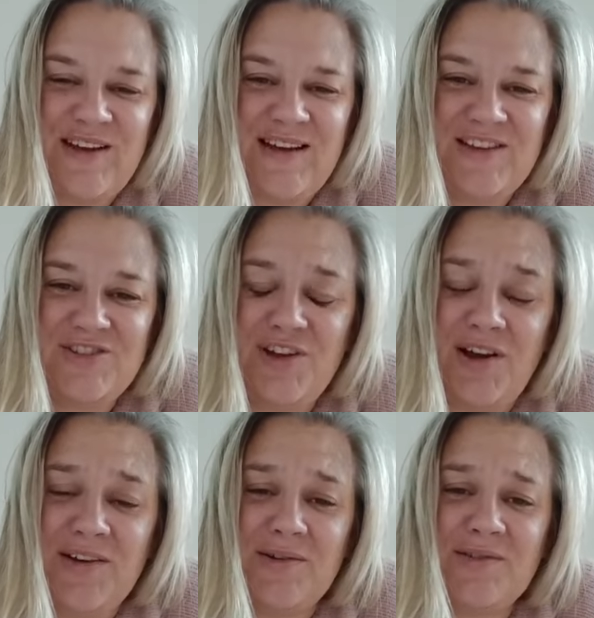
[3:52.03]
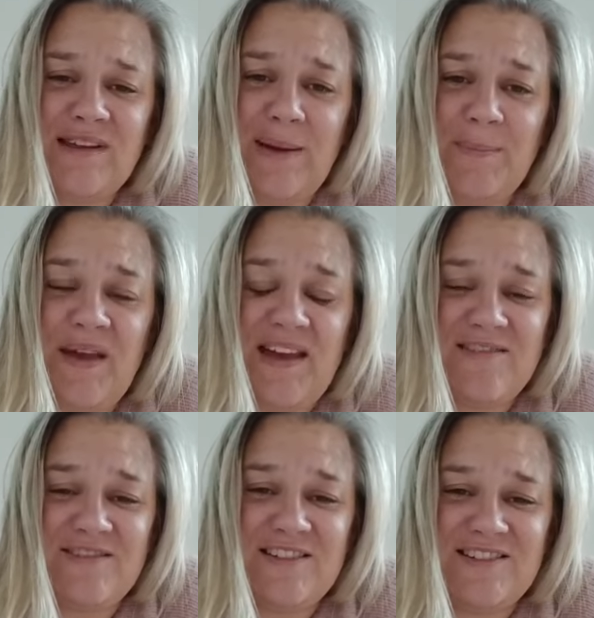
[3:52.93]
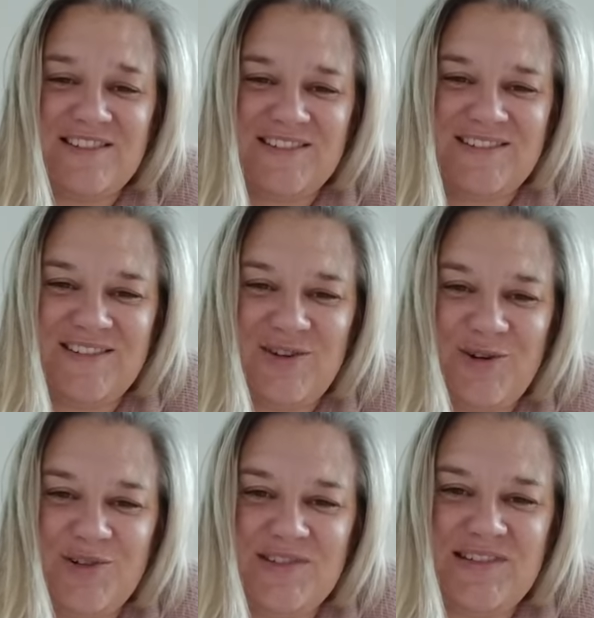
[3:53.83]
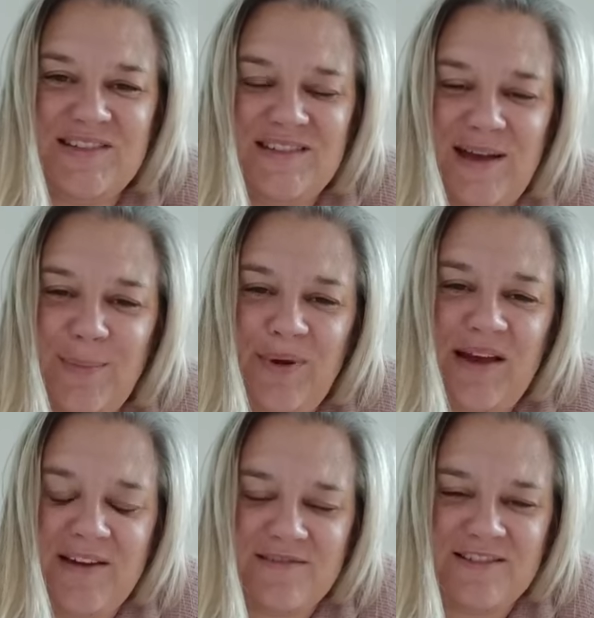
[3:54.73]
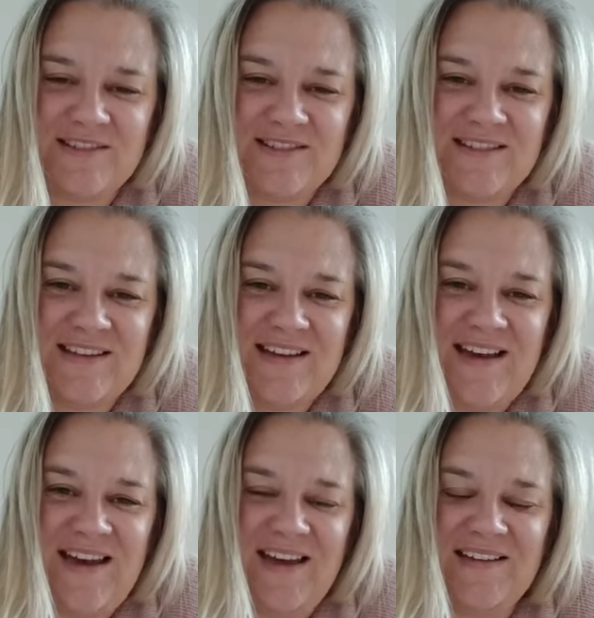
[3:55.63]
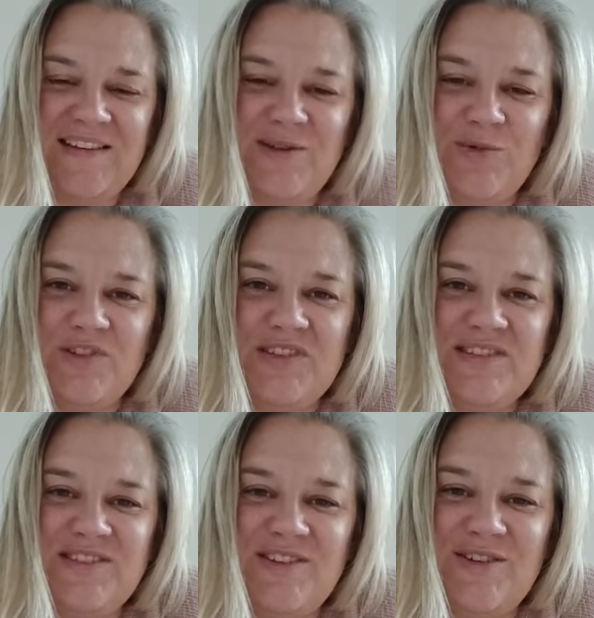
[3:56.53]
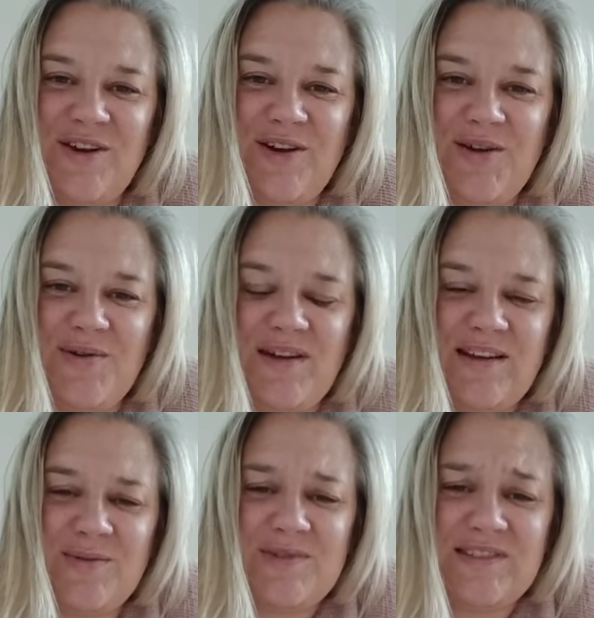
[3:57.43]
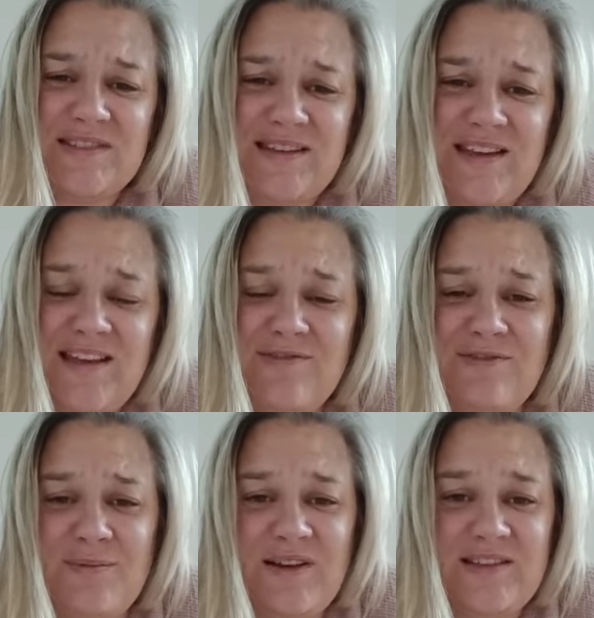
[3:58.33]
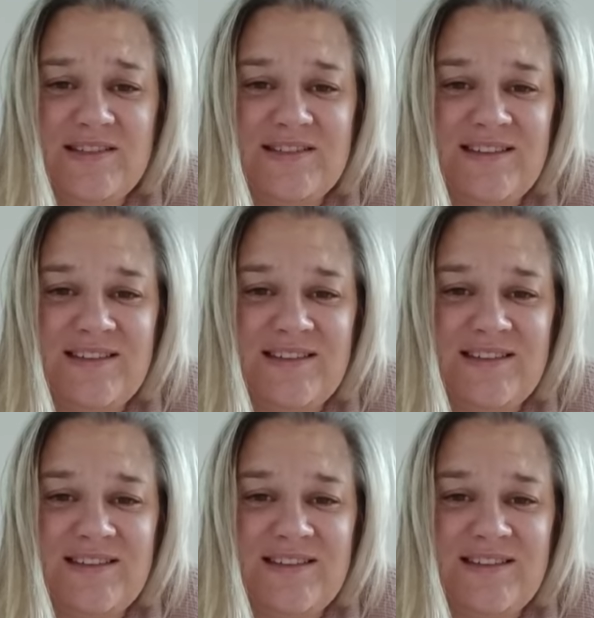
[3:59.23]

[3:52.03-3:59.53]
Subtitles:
child and parent. God is our parent, and he wants to know and he wants to hear from us.